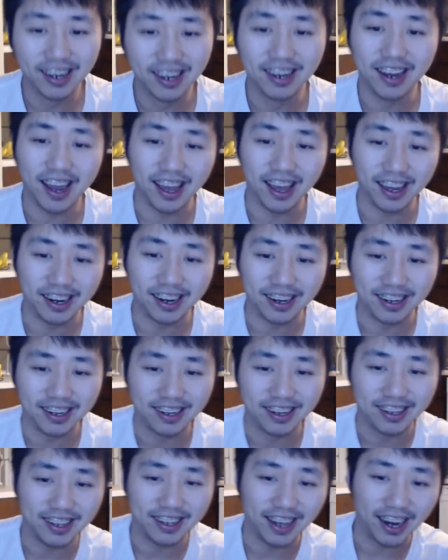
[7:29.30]
And
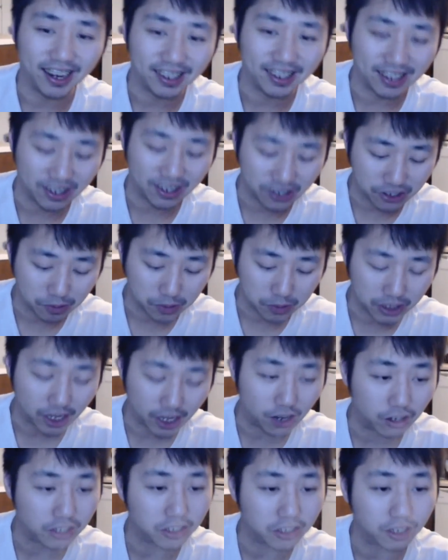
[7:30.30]
yeah, that was some
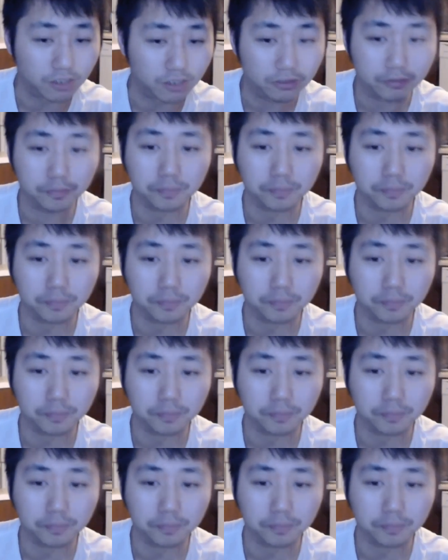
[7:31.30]
scary stuff.